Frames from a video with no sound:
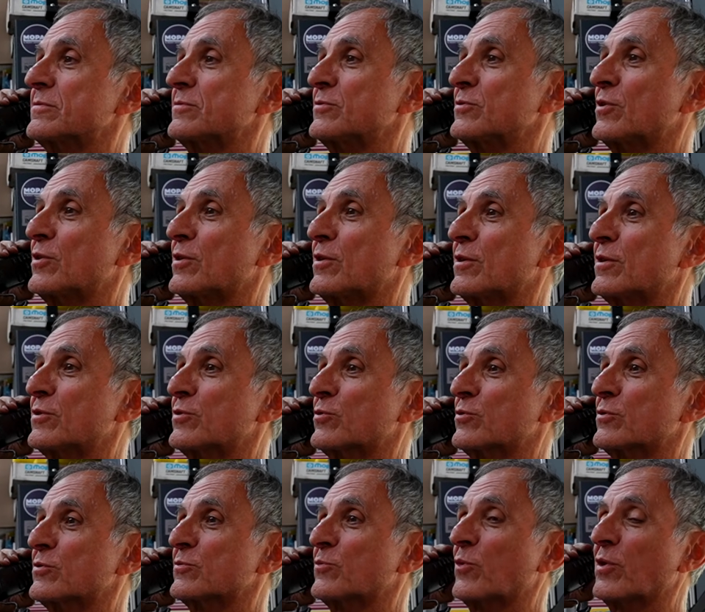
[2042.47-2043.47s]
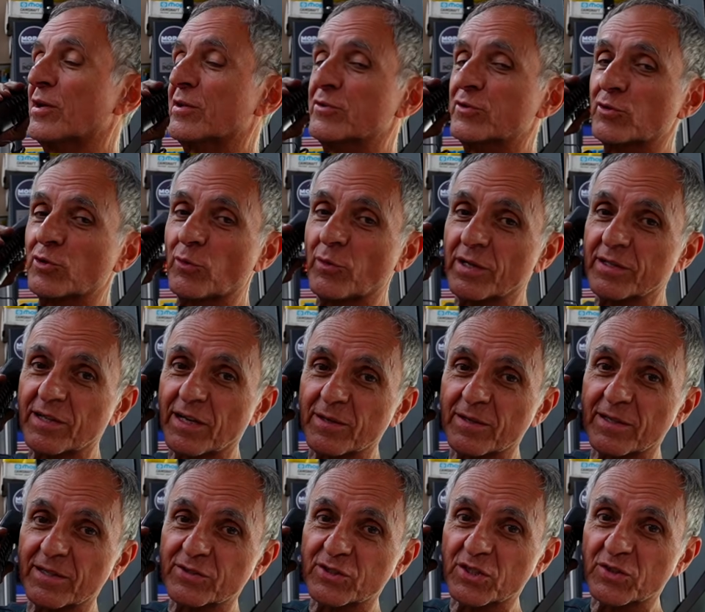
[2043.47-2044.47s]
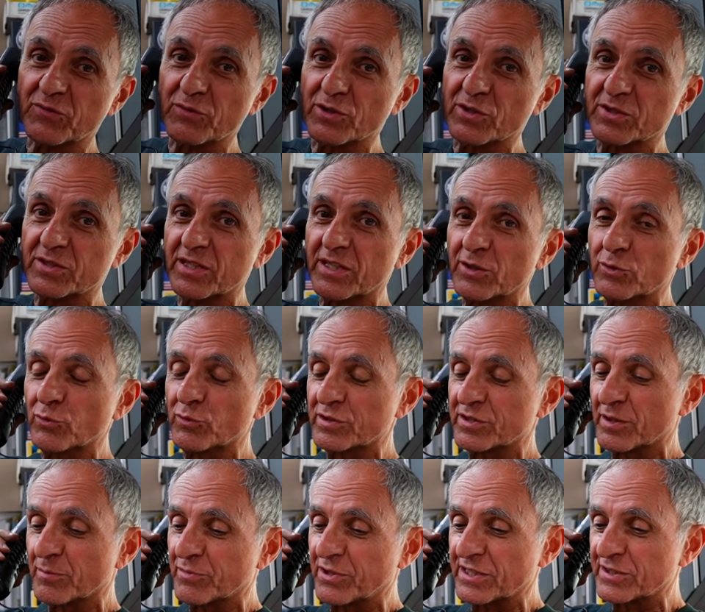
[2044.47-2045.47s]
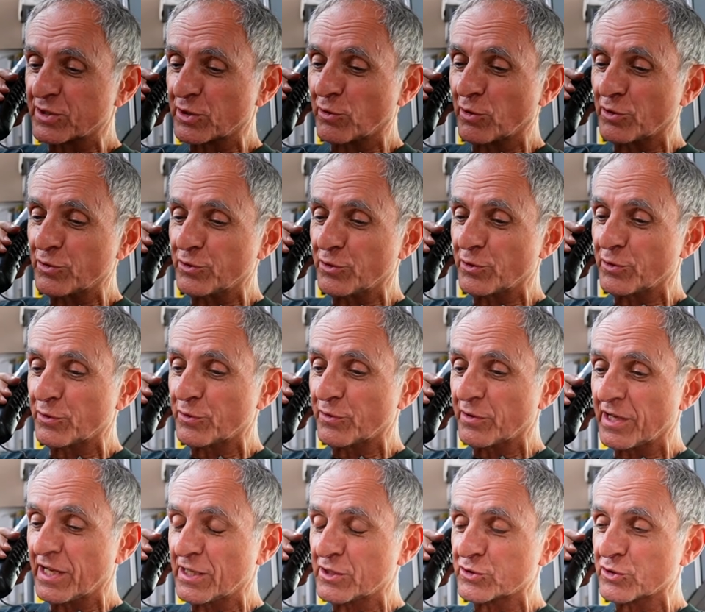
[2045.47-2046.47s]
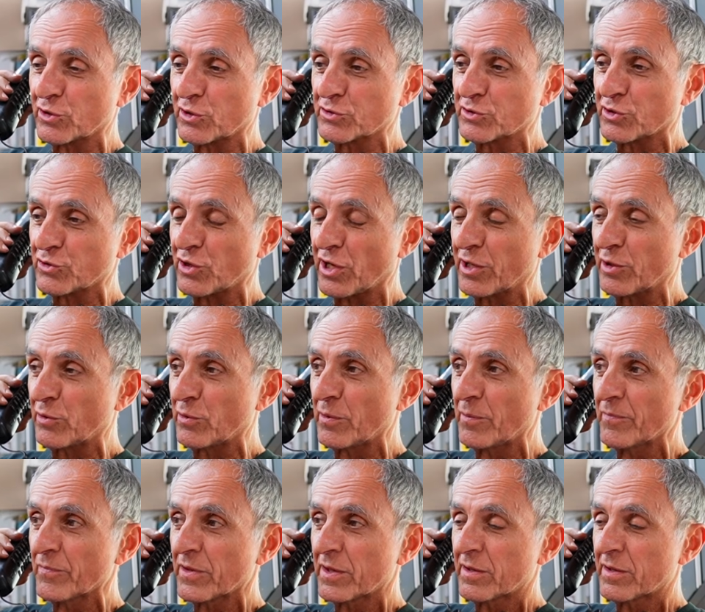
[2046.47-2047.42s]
No, you know, well, you know what? I just finished doing some testing on your engine on the dyno.